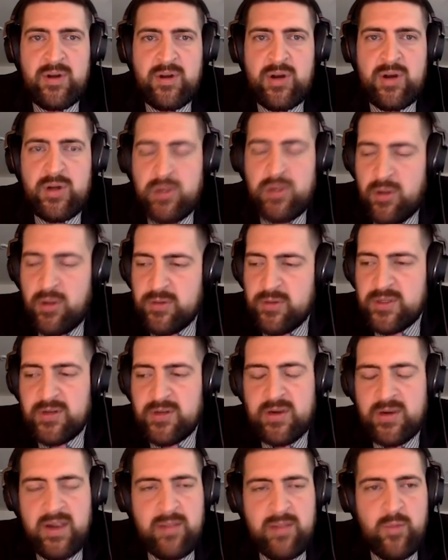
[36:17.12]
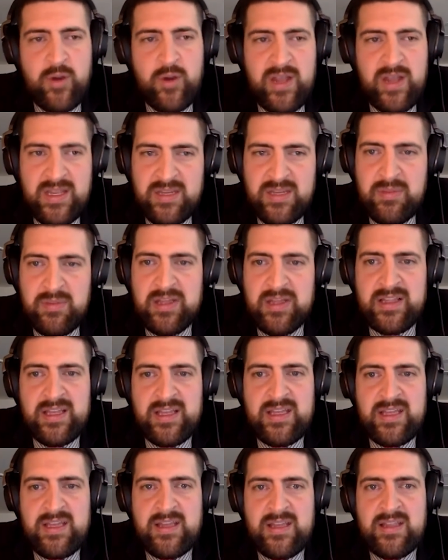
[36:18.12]
closer and more
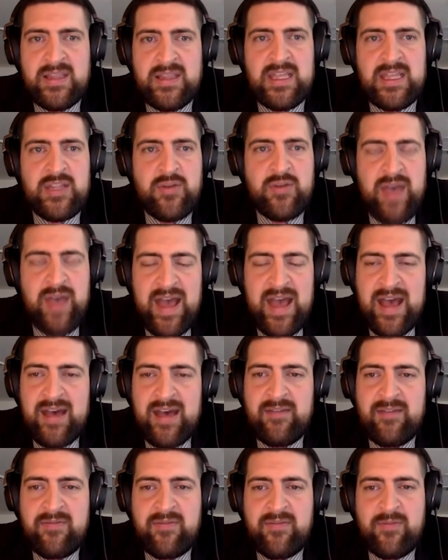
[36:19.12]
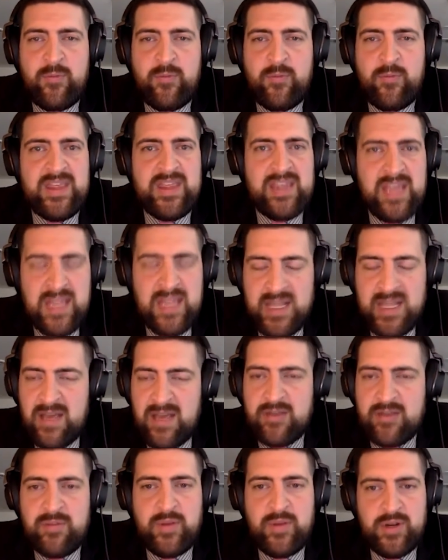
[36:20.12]
intimately than you have with any
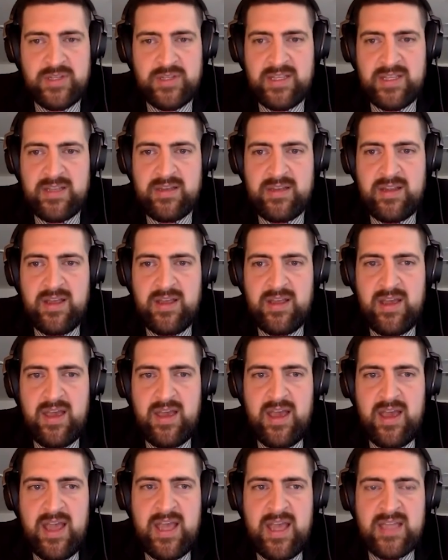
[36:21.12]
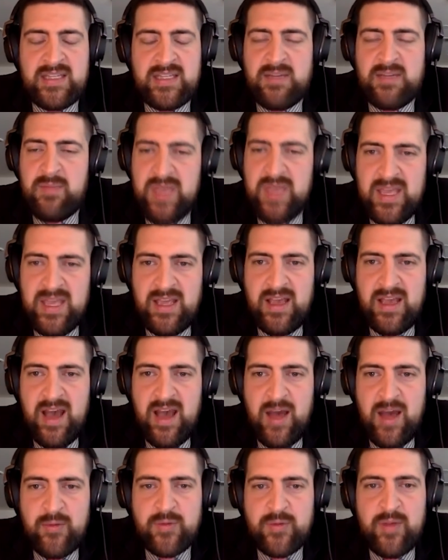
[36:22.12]
other person. And to me,
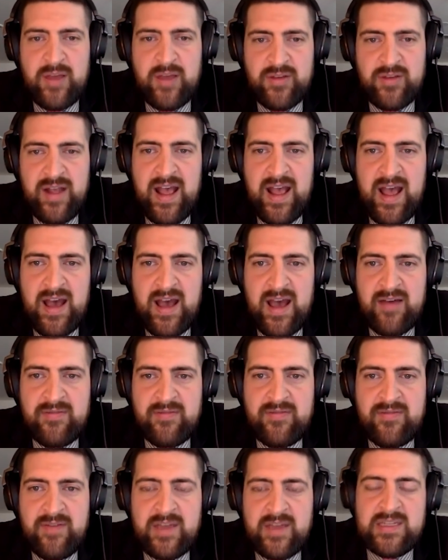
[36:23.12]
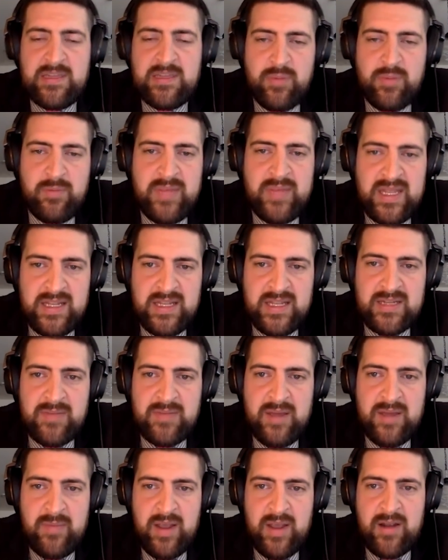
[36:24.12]
I would rather have a deeper meaning to
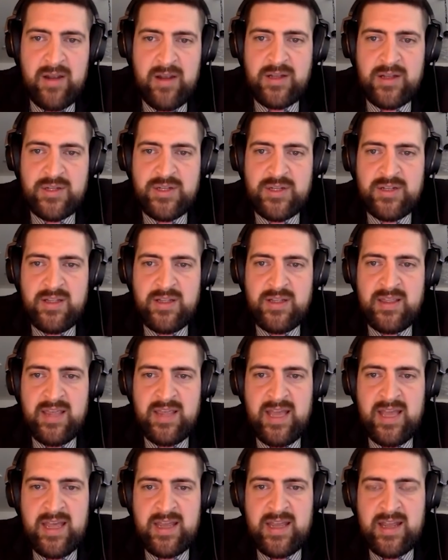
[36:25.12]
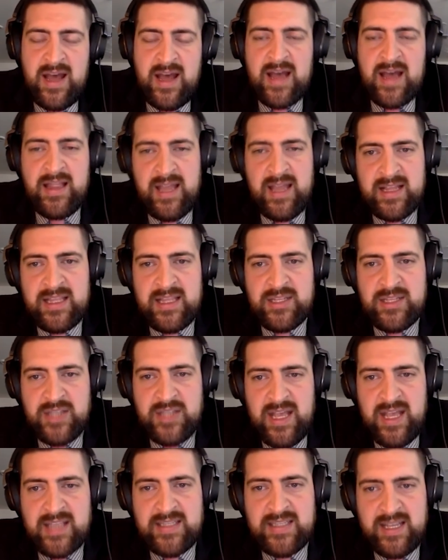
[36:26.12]
my marriage than I like that
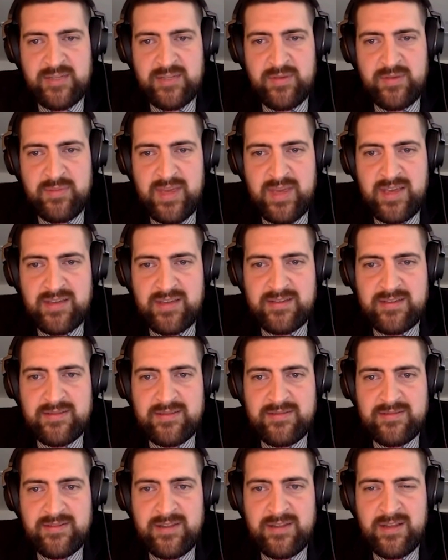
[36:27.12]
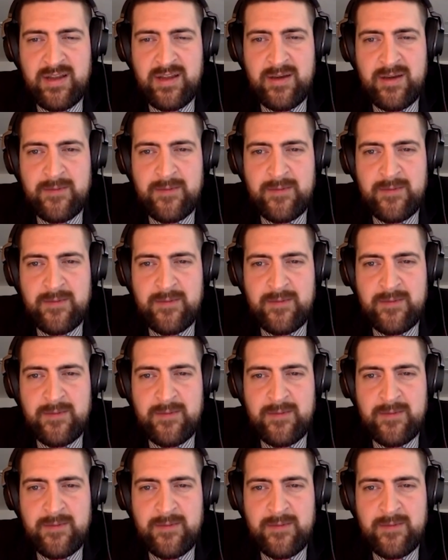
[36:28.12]
she has sex with me, you know?